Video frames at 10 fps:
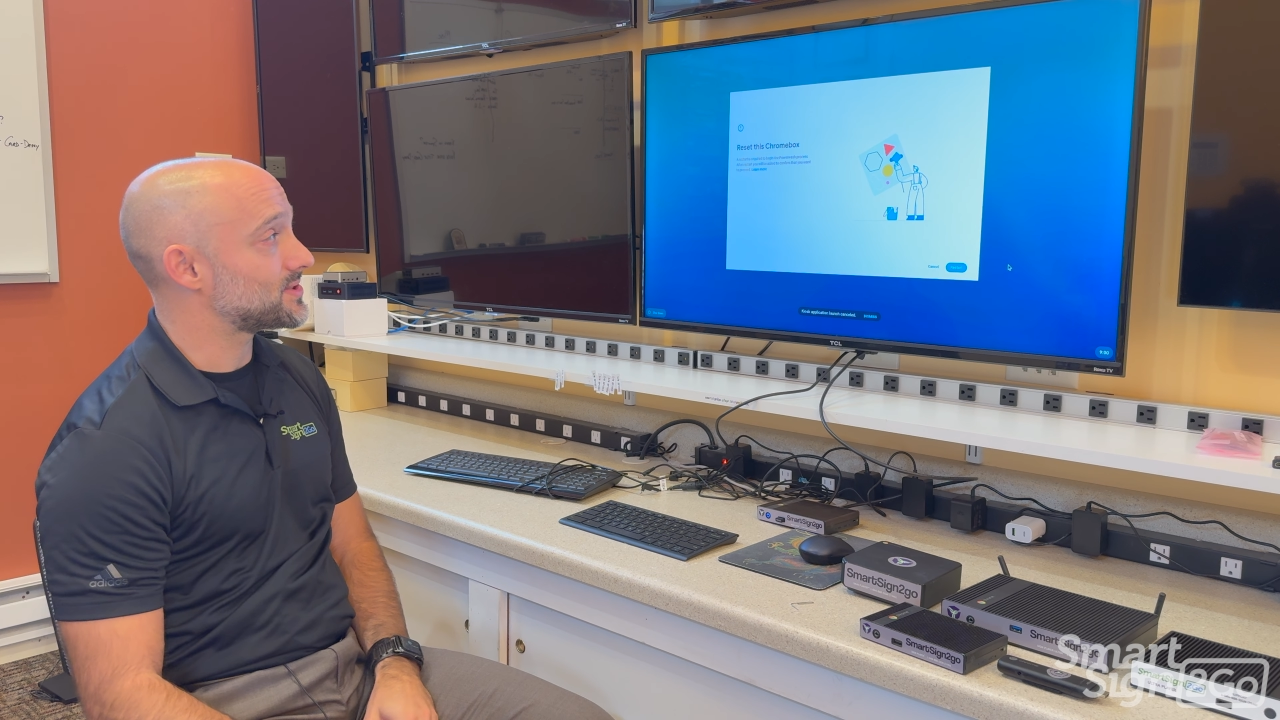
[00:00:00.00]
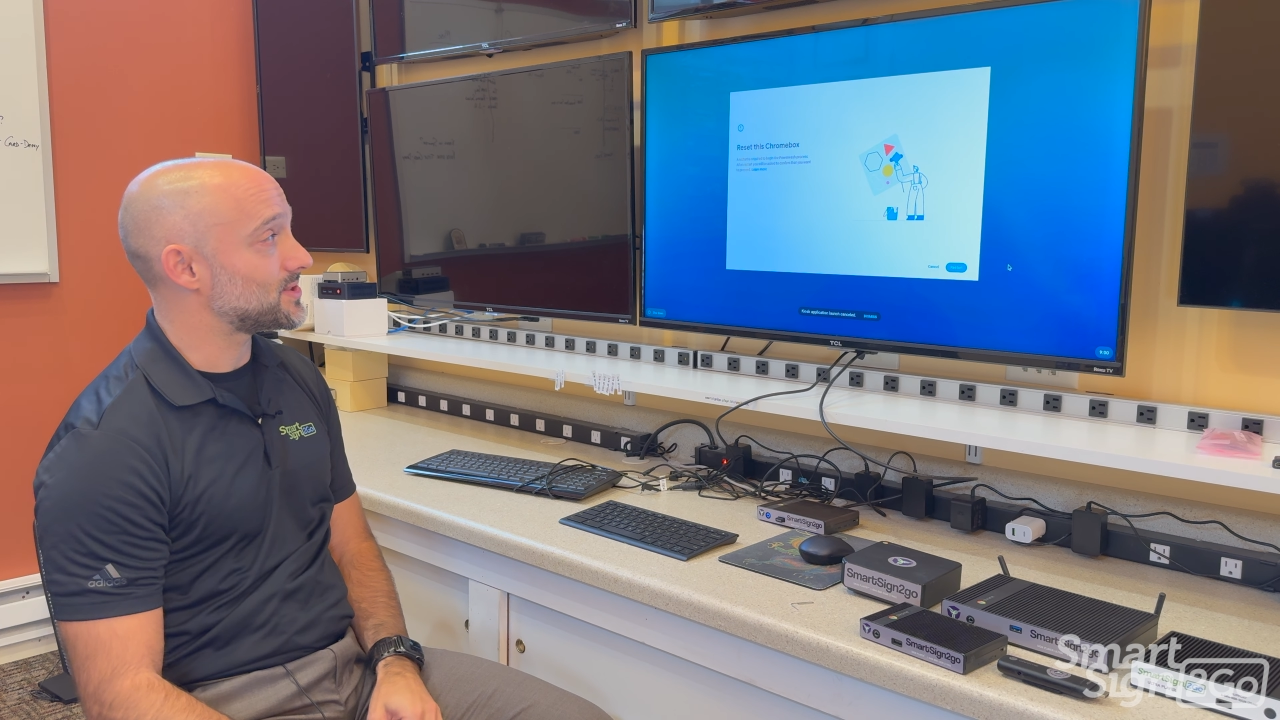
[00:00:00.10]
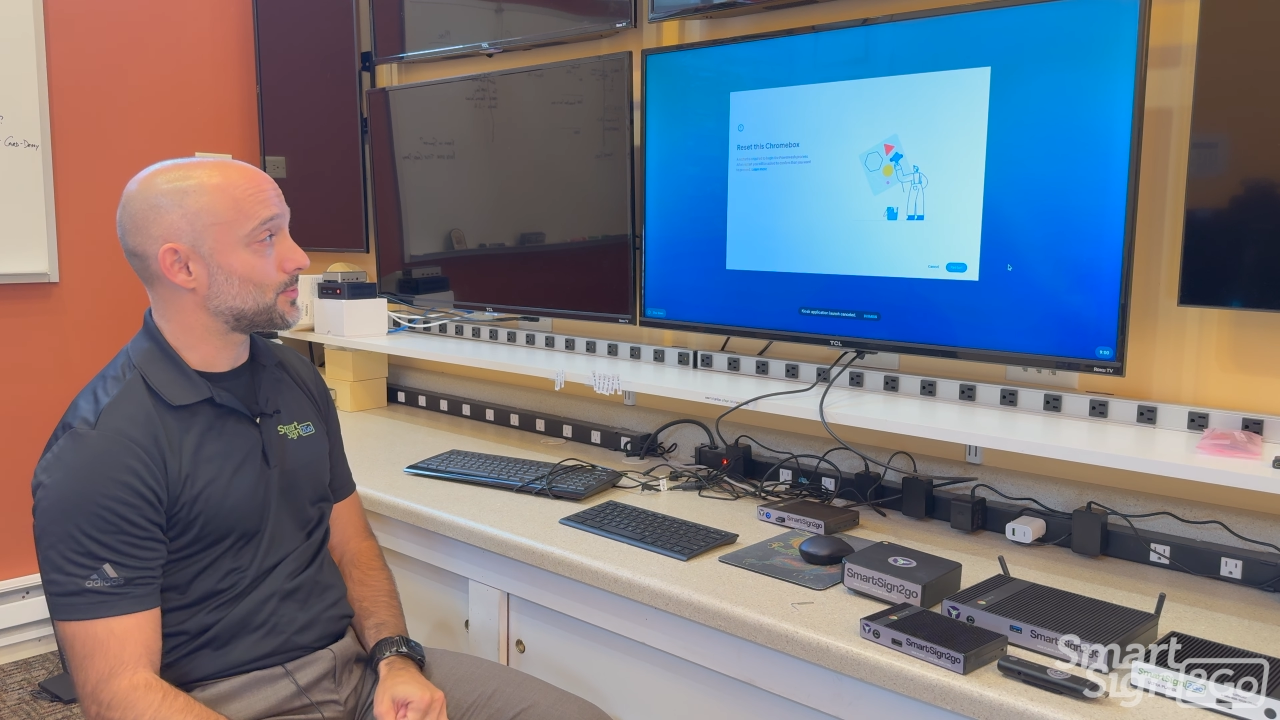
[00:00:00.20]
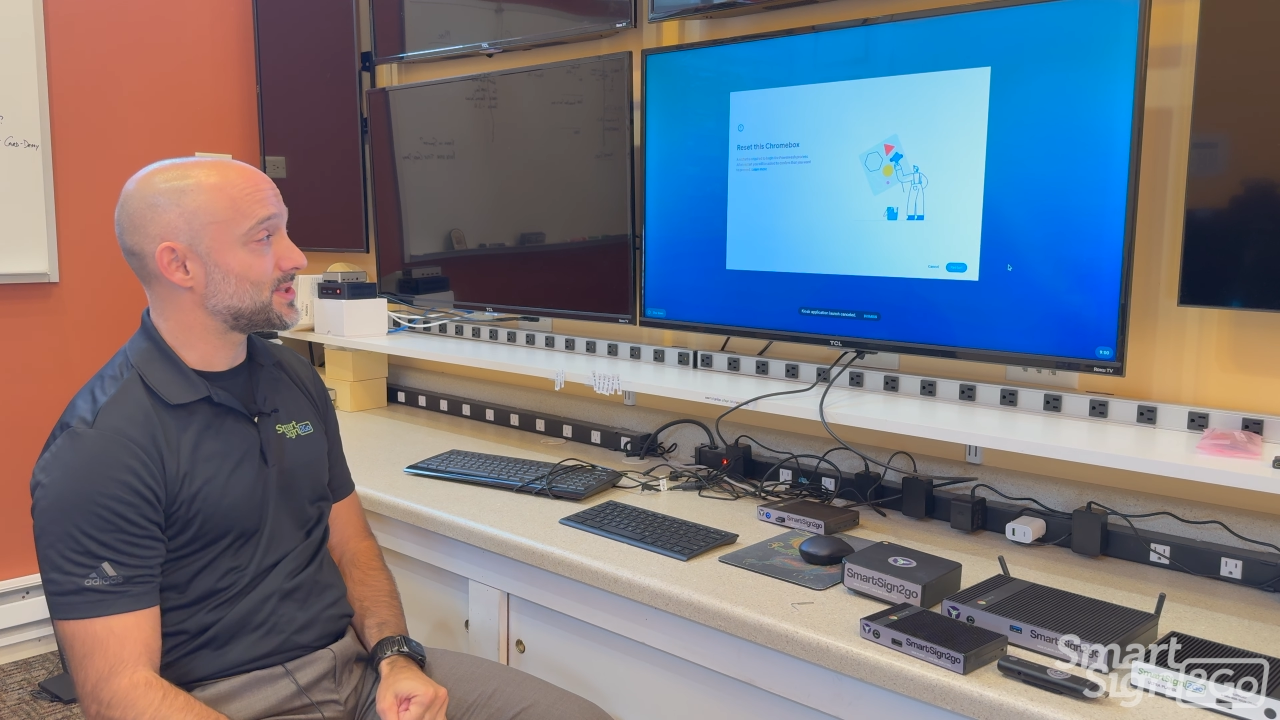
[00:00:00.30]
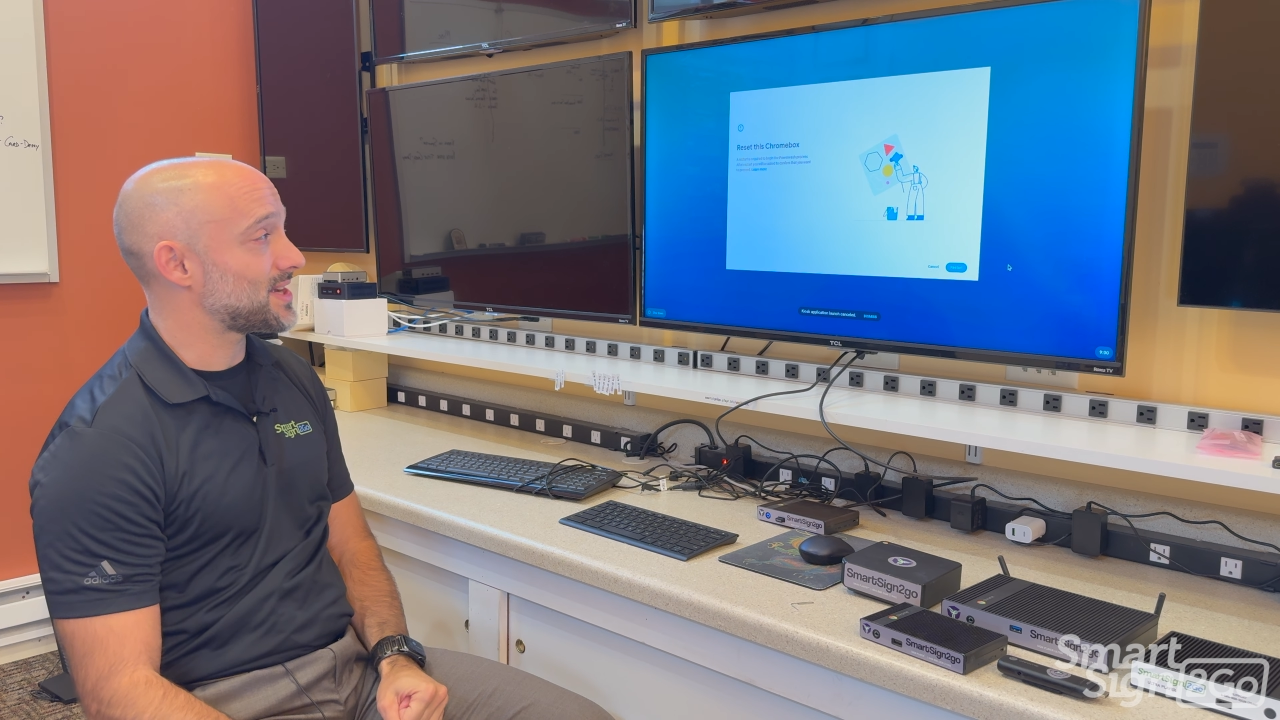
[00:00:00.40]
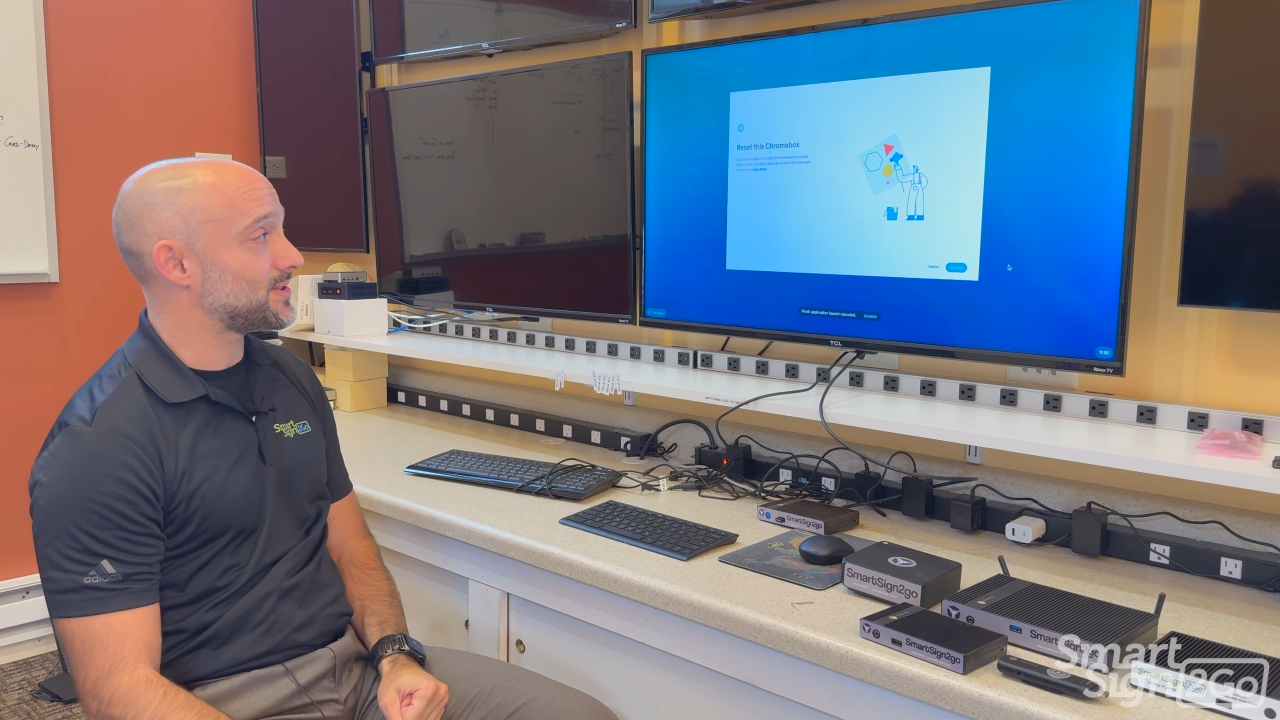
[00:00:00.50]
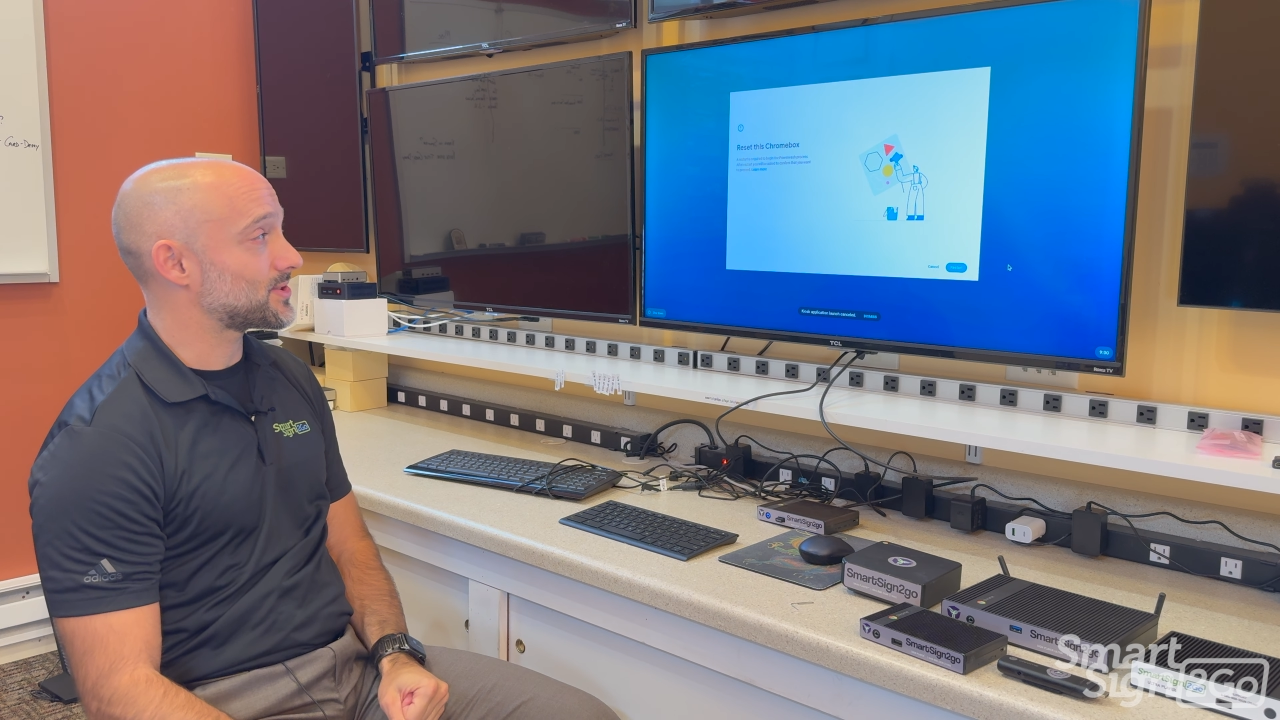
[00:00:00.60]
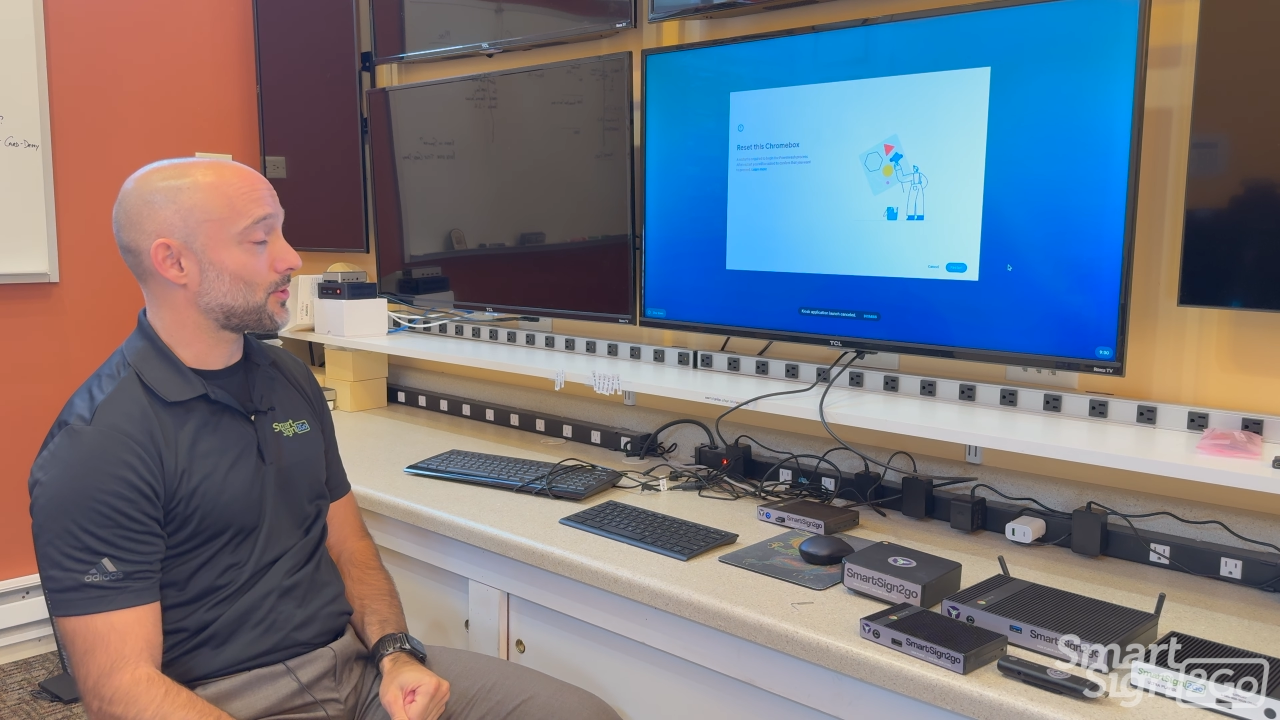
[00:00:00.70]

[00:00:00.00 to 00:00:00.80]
It says reset